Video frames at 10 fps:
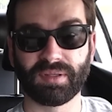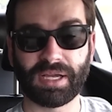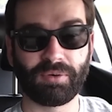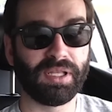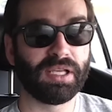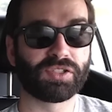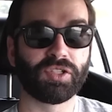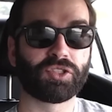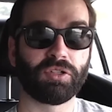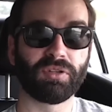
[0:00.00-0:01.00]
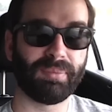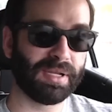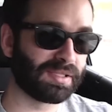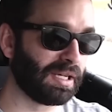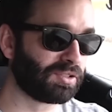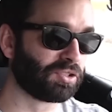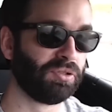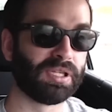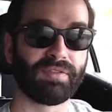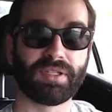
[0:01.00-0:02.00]
That really is the truth. I'm not saying it's the
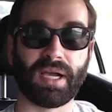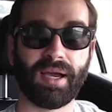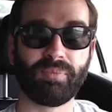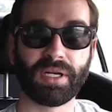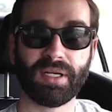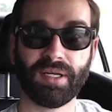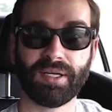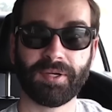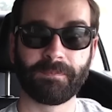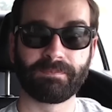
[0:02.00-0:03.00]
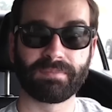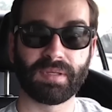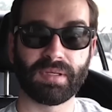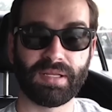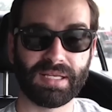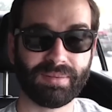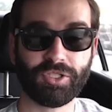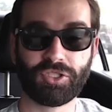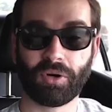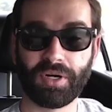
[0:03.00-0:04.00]
truth every time, but I think in the
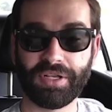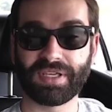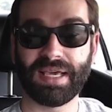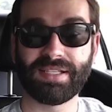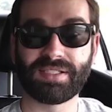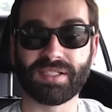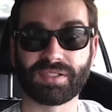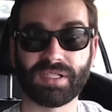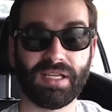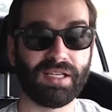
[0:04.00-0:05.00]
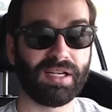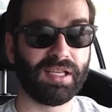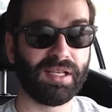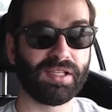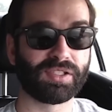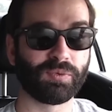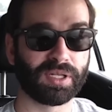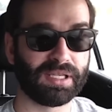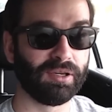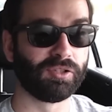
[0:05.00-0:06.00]
majority of cases, it, it, it is
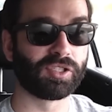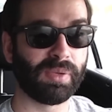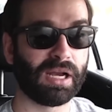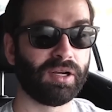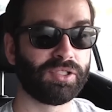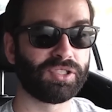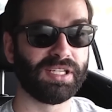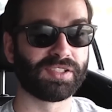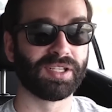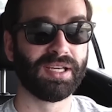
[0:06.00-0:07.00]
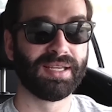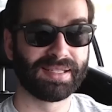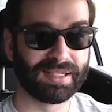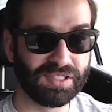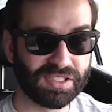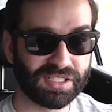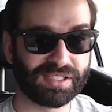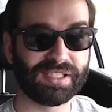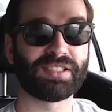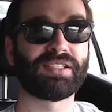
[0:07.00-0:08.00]
what kills a marriage is
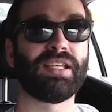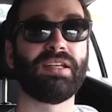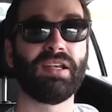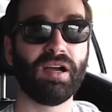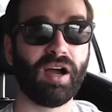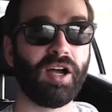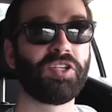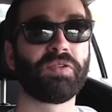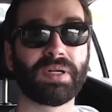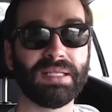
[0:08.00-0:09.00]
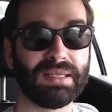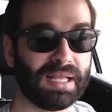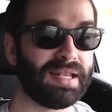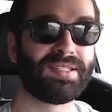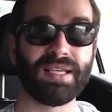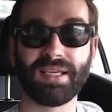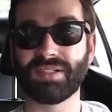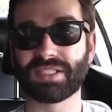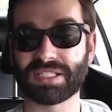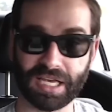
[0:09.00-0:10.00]
consistent,
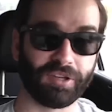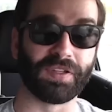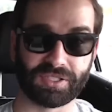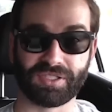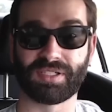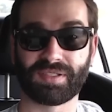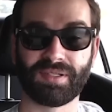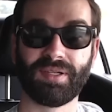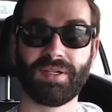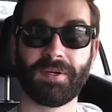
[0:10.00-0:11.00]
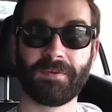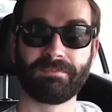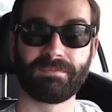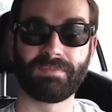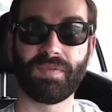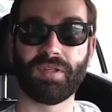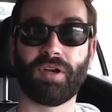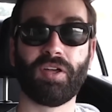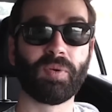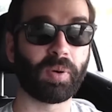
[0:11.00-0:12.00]
unrelenting selfishness
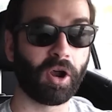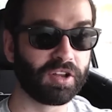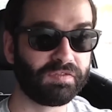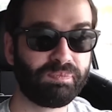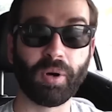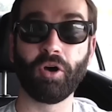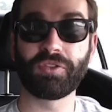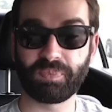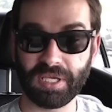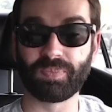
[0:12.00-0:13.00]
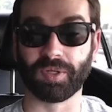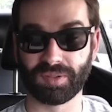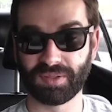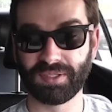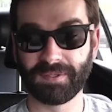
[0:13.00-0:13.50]
on the part of both people.